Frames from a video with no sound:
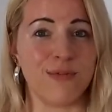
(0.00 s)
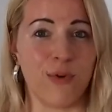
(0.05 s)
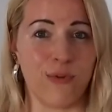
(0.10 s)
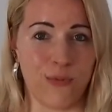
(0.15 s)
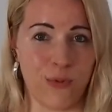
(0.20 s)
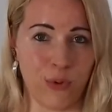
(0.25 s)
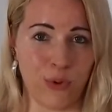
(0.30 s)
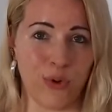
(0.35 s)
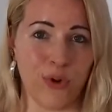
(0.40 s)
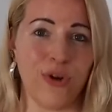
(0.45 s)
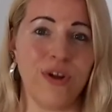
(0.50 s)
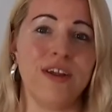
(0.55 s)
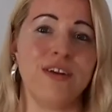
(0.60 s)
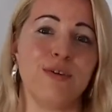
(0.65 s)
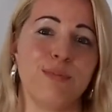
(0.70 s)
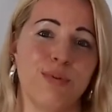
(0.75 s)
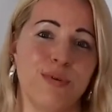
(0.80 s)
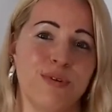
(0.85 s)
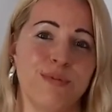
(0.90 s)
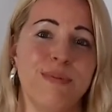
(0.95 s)
of her and the
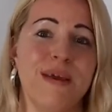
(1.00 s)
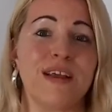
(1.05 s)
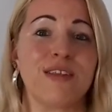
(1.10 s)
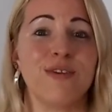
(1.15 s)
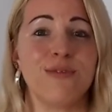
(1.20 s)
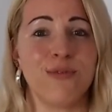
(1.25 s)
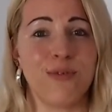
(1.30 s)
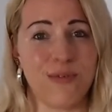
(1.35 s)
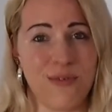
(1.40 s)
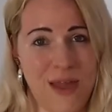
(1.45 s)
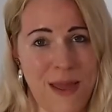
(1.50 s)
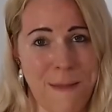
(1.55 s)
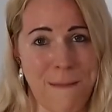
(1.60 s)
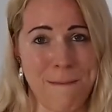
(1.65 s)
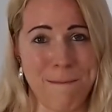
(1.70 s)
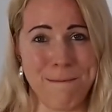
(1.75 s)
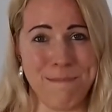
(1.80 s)
perspective of him.